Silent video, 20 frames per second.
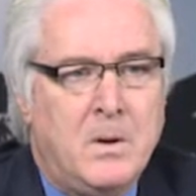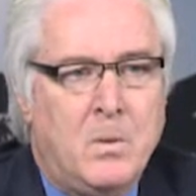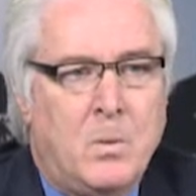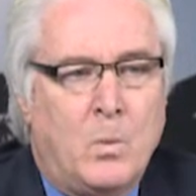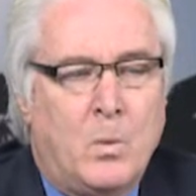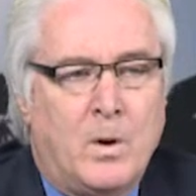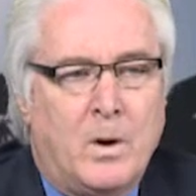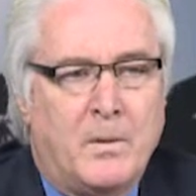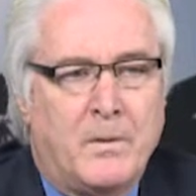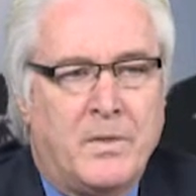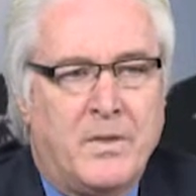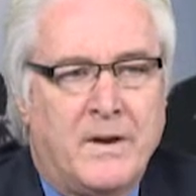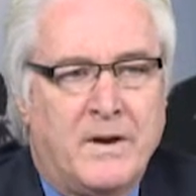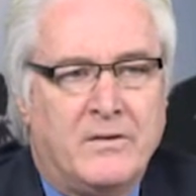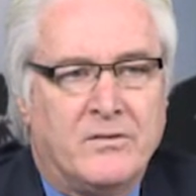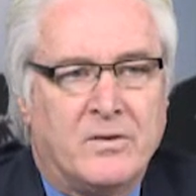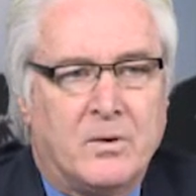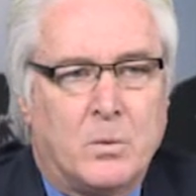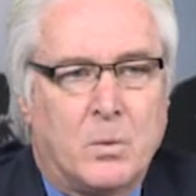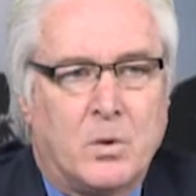where
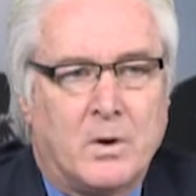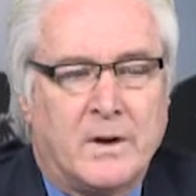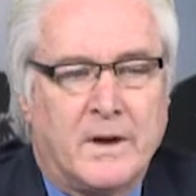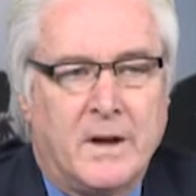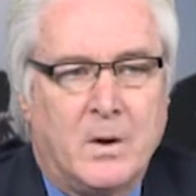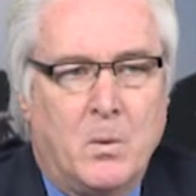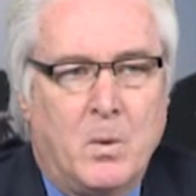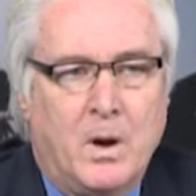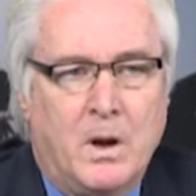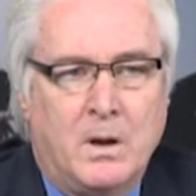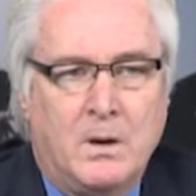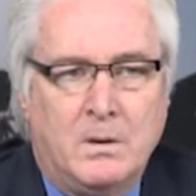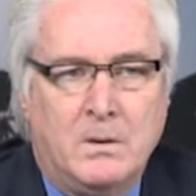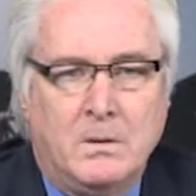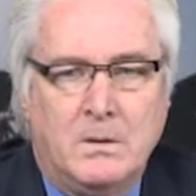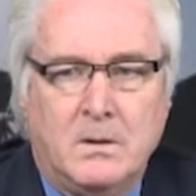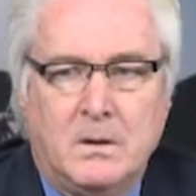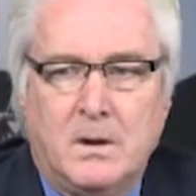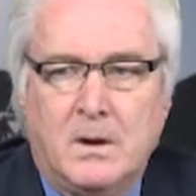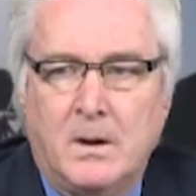things are working well,
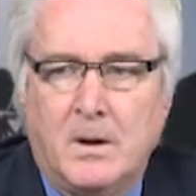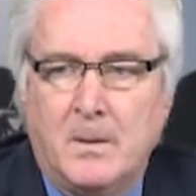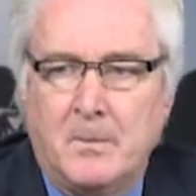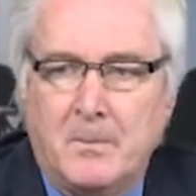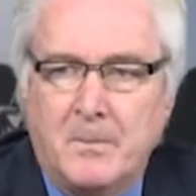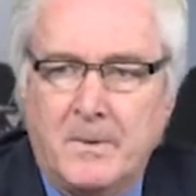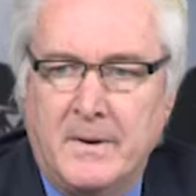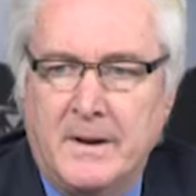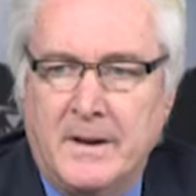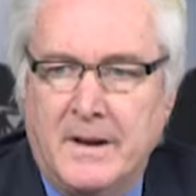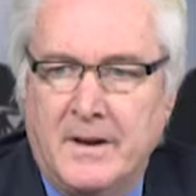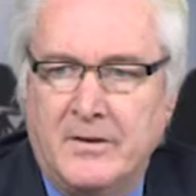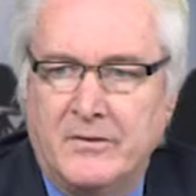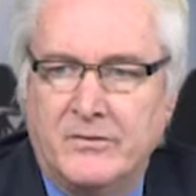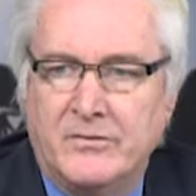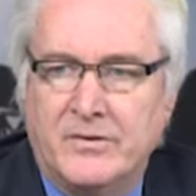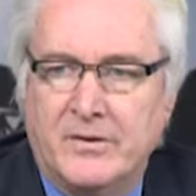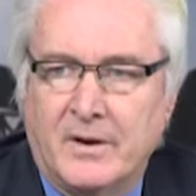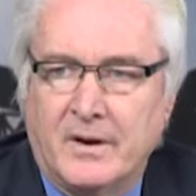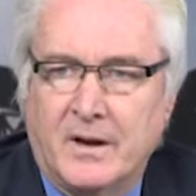it
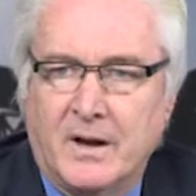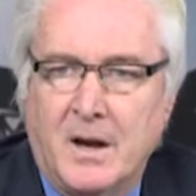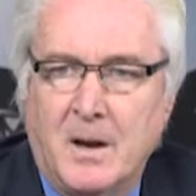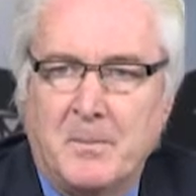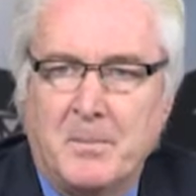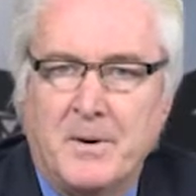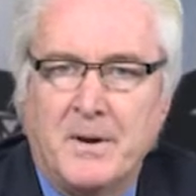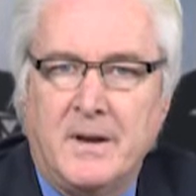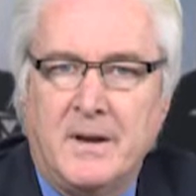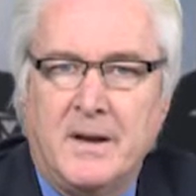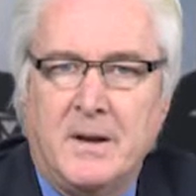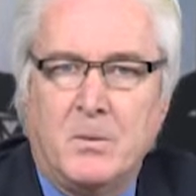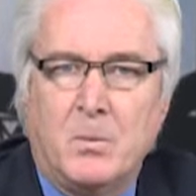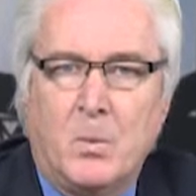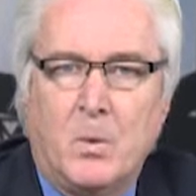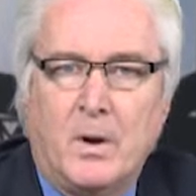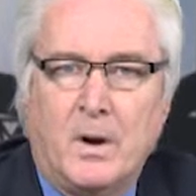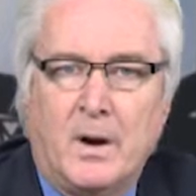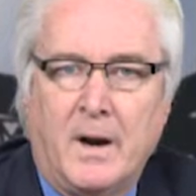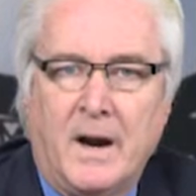is a company
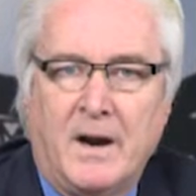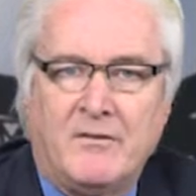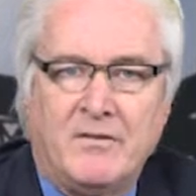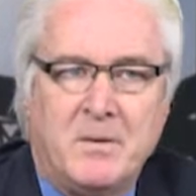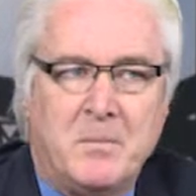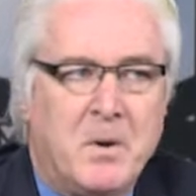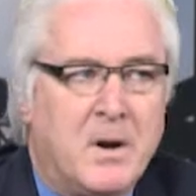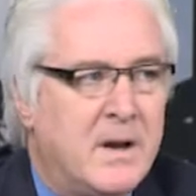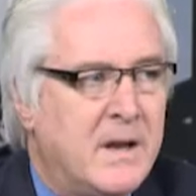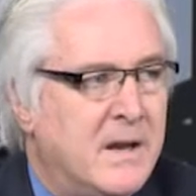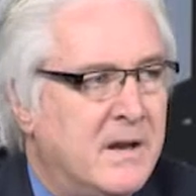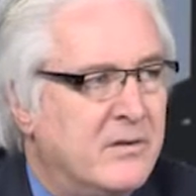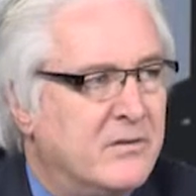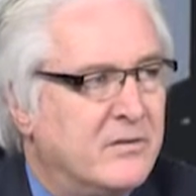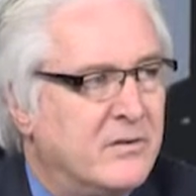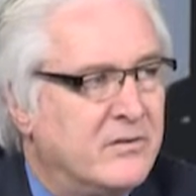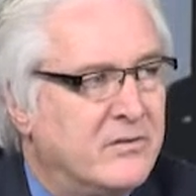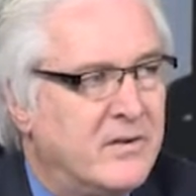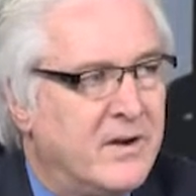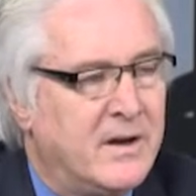where everybody is
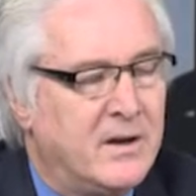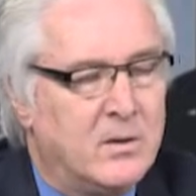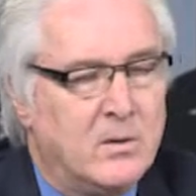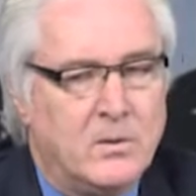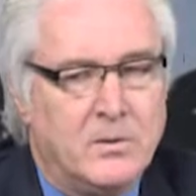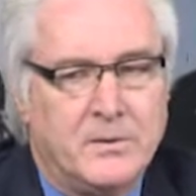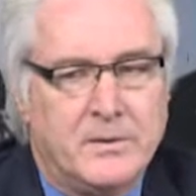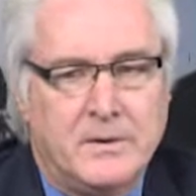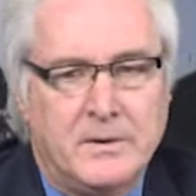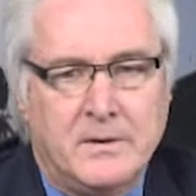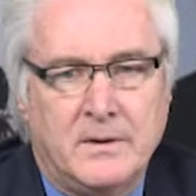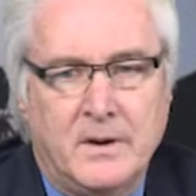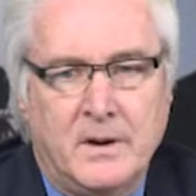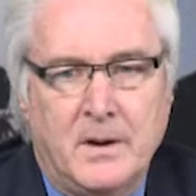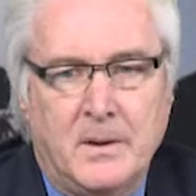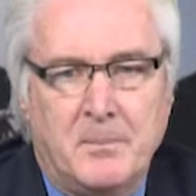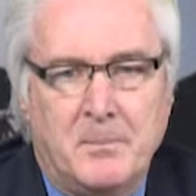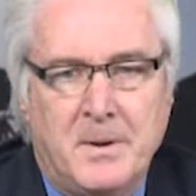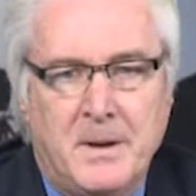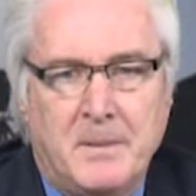a stakeholder
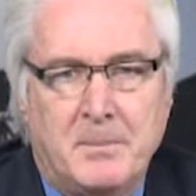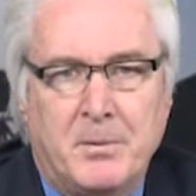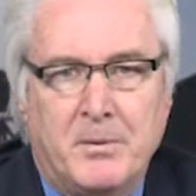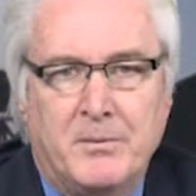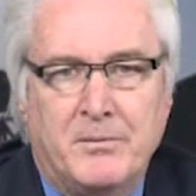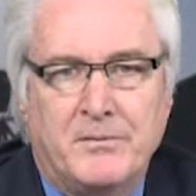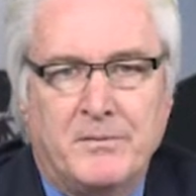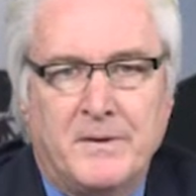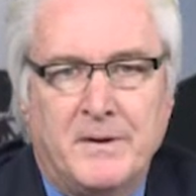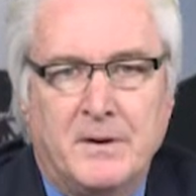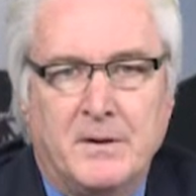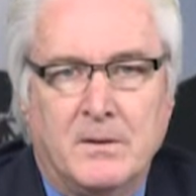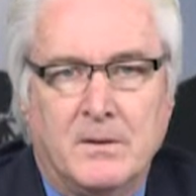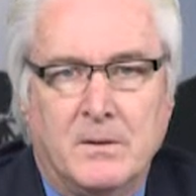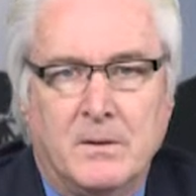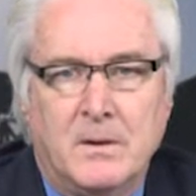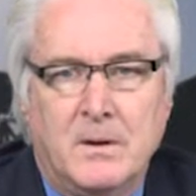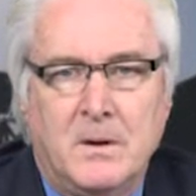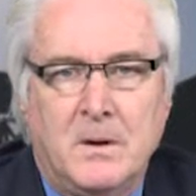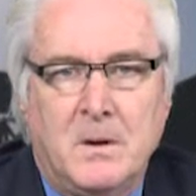and people
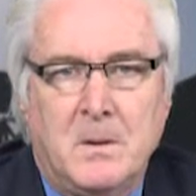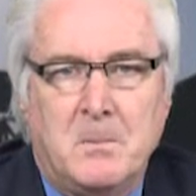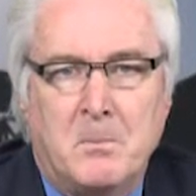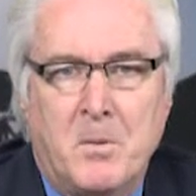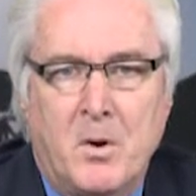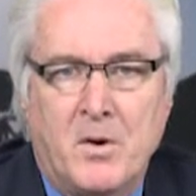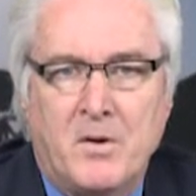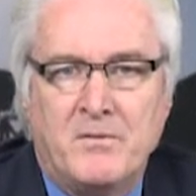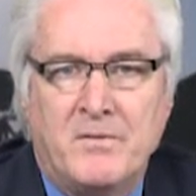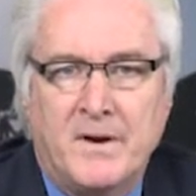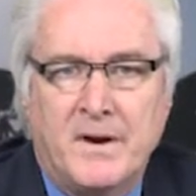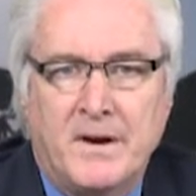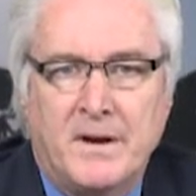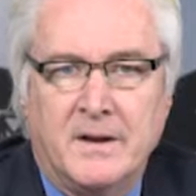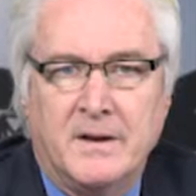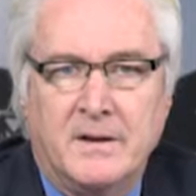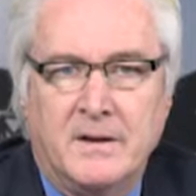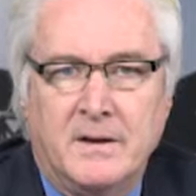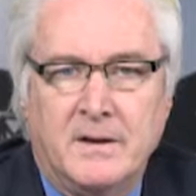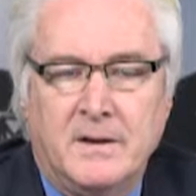feel
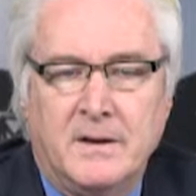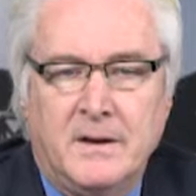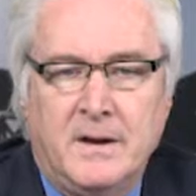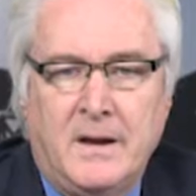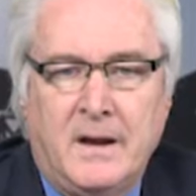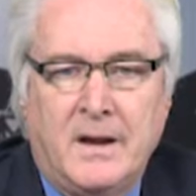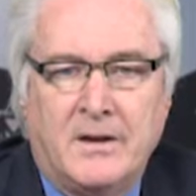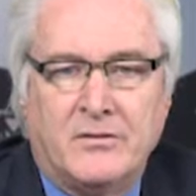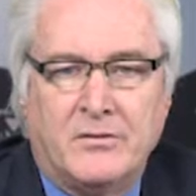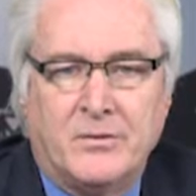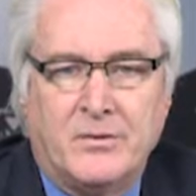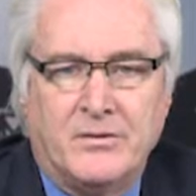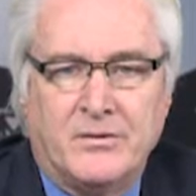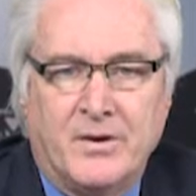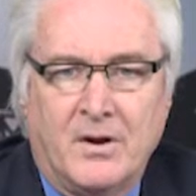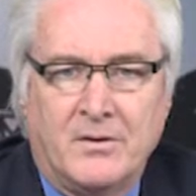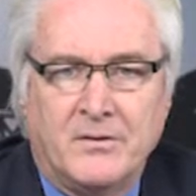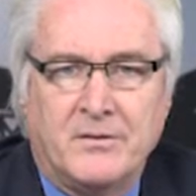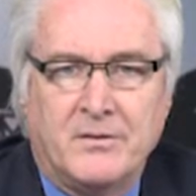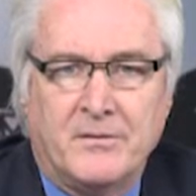motivated as a
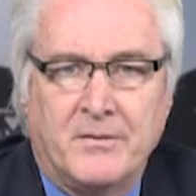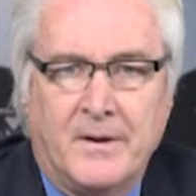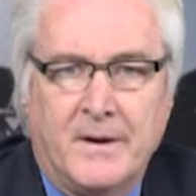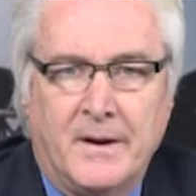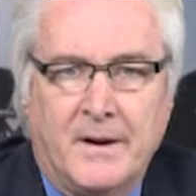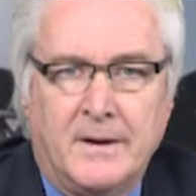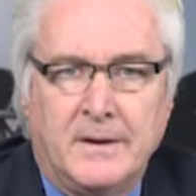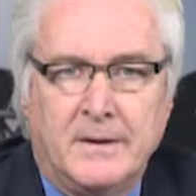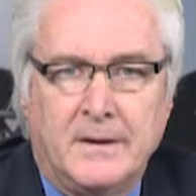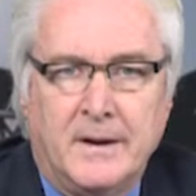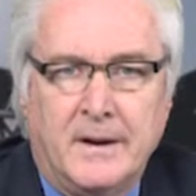result of that.